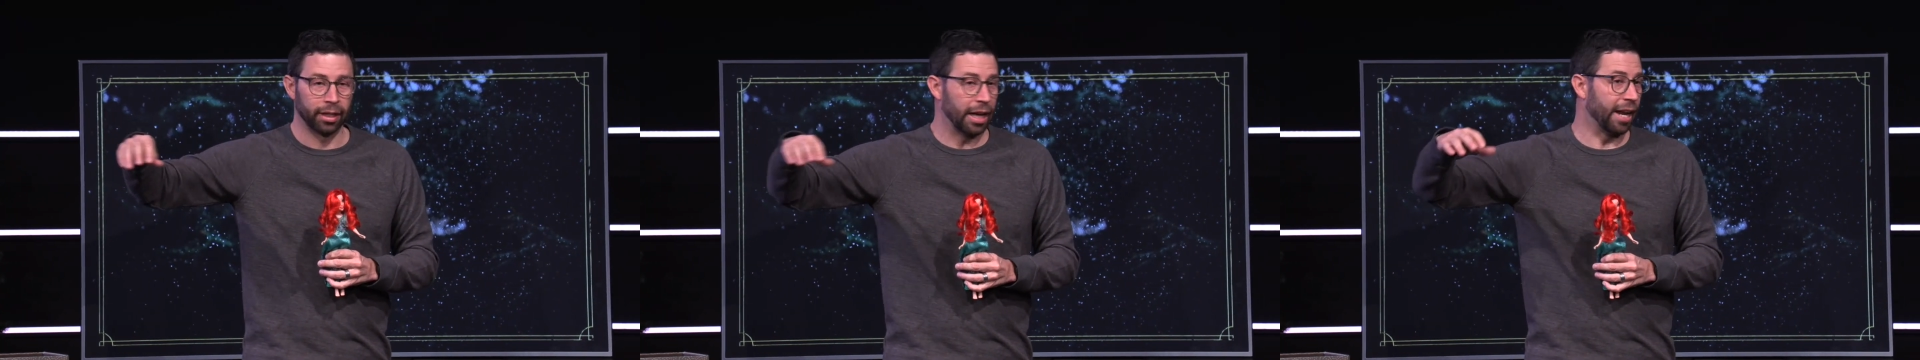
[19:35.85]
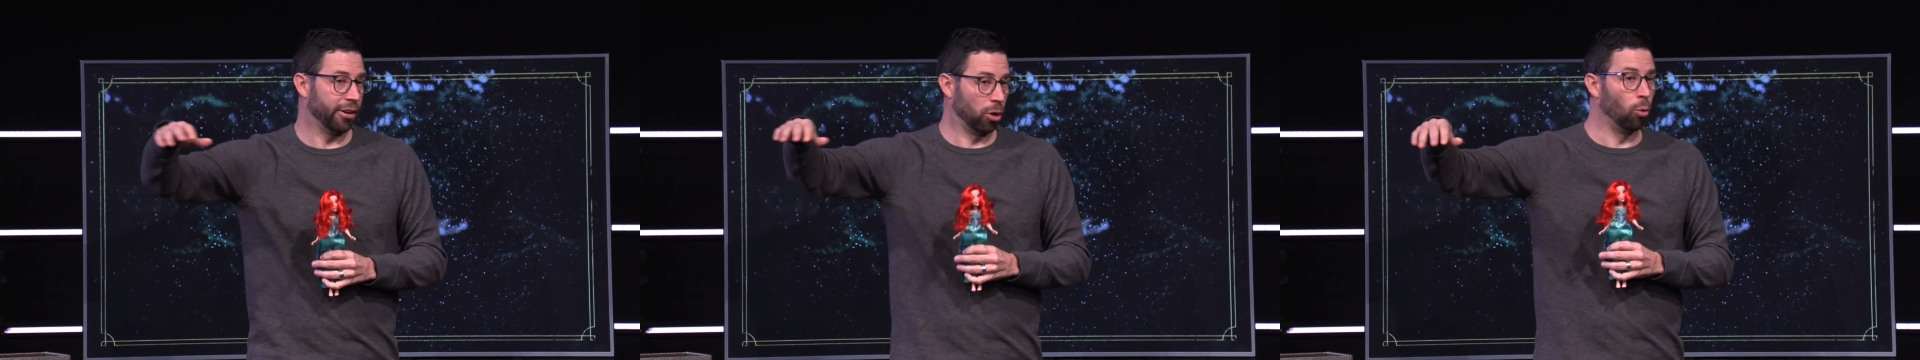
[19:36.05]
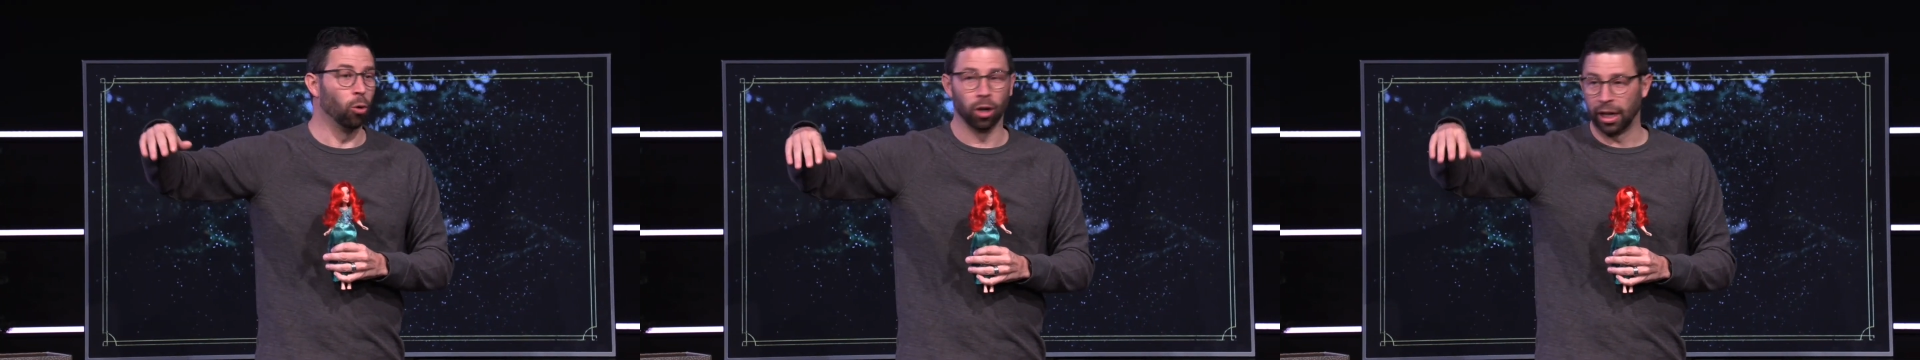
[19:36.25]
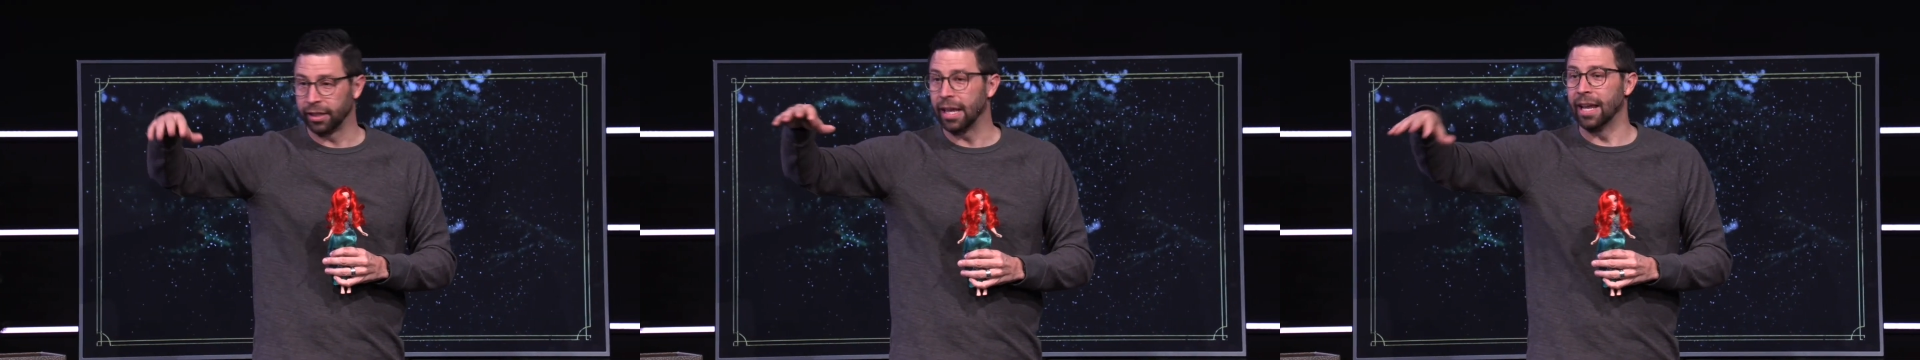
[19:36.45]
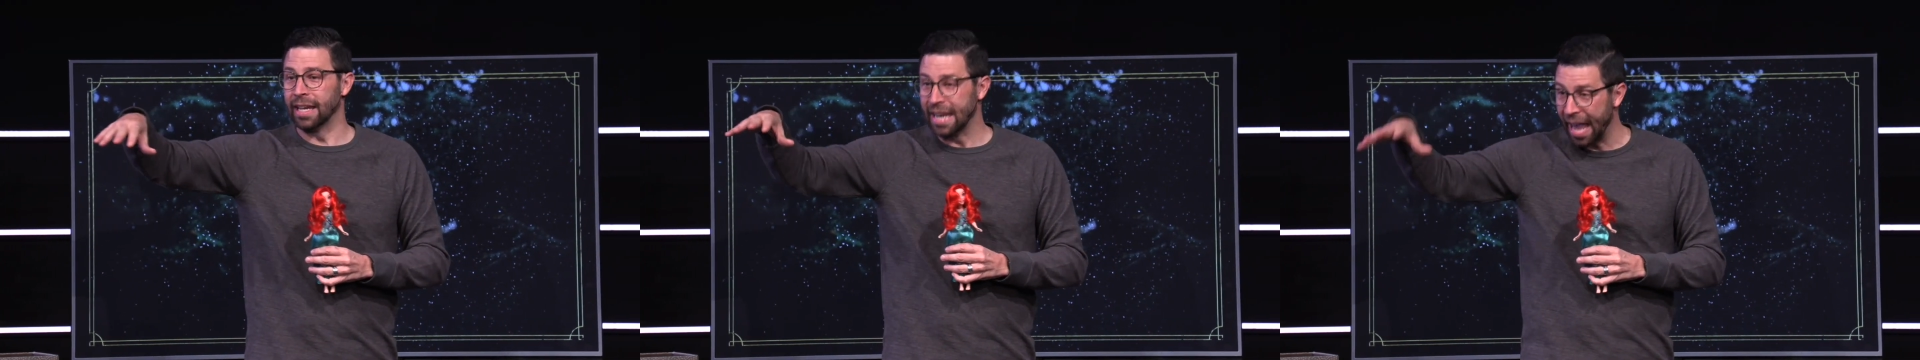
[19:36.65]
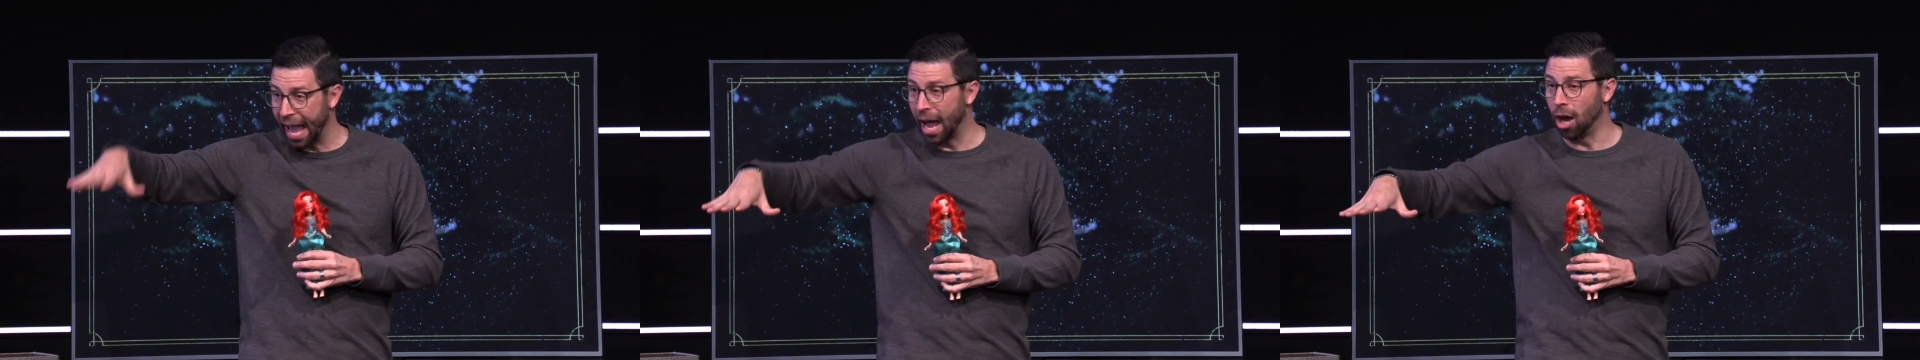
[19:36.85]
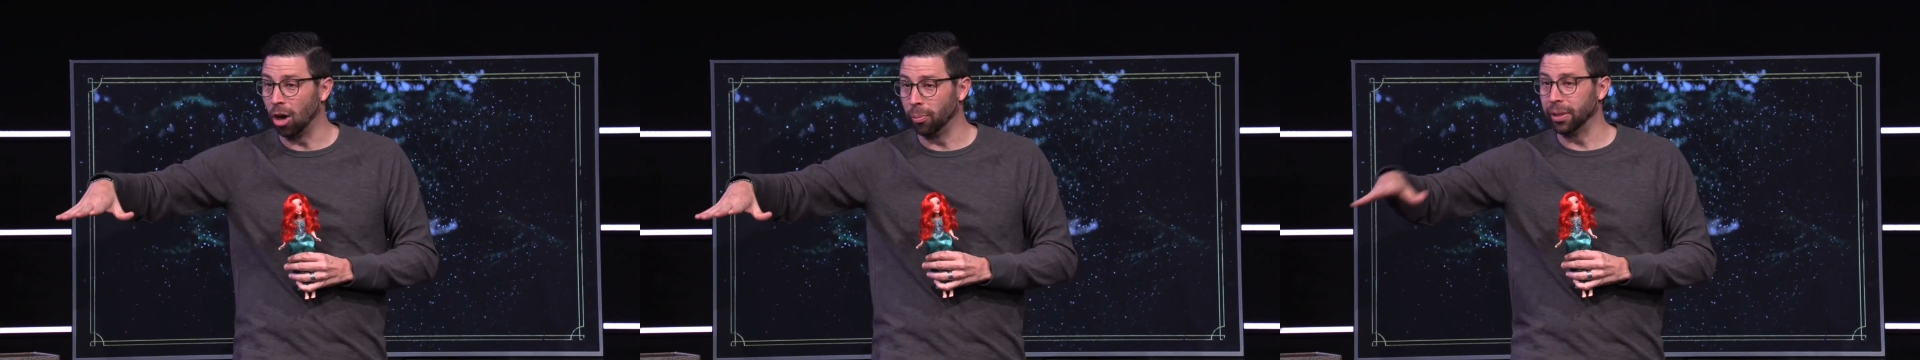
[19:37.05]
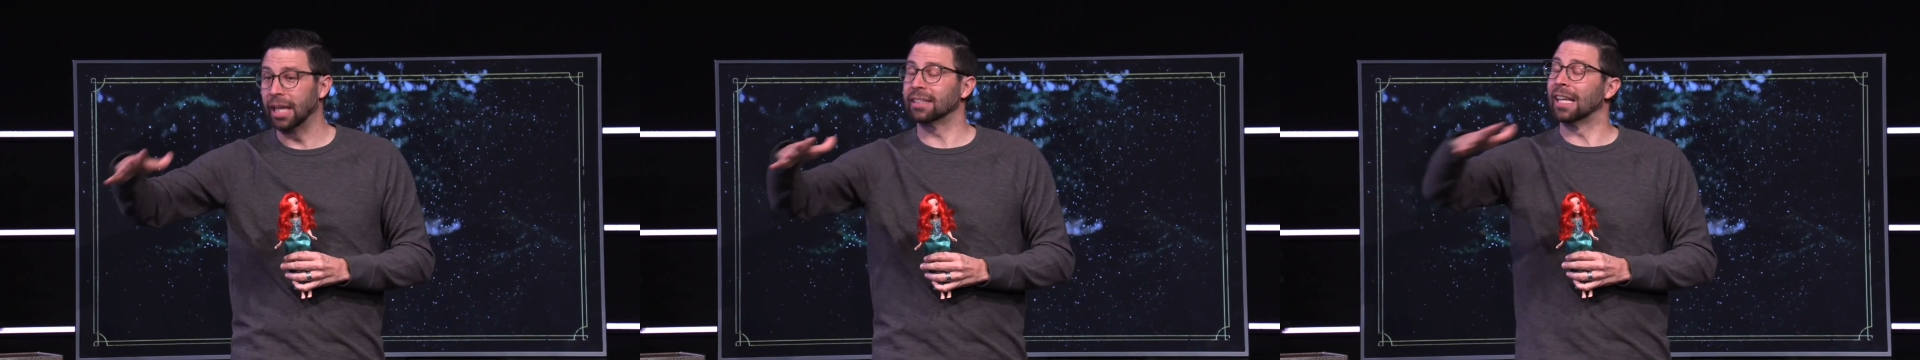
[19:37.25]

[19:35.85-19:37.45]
God it don't work like that now, but that's